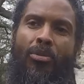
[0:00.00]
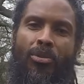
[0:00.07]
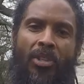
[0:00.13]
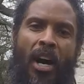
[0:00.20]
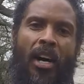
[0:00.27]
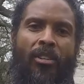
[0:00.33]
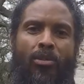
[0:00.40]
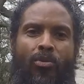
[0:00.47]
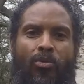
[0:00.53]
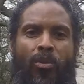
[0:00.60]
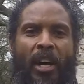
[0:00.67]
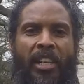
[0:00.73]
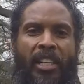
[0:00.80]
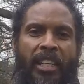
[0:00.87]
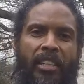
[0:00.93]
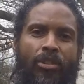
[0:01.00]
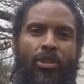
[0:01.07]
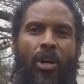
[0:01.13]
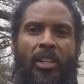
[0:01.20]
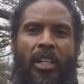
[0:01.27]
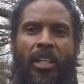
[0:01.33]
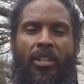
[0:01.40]
start running and
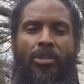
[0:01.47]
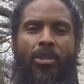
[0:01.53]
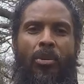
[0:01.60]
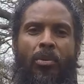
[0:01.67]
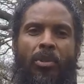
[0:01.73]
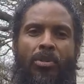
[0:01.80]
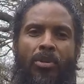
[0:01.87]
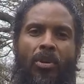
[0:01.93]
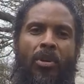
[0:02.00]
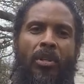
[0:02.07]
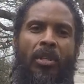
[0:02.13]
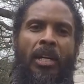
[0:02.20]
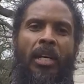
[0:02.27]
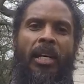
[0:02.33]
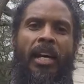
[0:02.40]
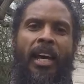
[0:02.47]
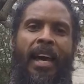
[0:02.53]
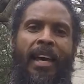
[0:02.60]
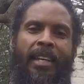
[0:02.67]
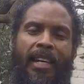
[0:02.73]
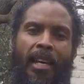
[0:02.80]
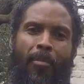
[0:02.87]
jogging and so on and so on,
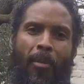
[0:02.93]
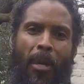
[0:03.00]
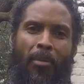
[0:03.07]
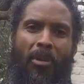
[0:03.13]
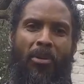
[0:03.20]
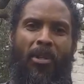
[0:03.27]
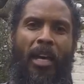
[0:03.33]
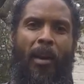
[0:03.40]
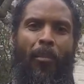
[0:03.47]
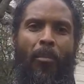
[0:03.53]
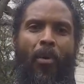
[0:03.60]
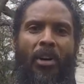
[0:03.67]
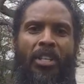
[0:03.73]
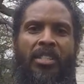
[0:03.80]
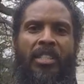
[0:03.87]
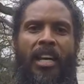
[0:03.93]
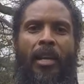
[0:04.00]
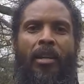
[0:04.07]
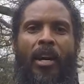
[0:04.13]
and then maybe it'll get moist then.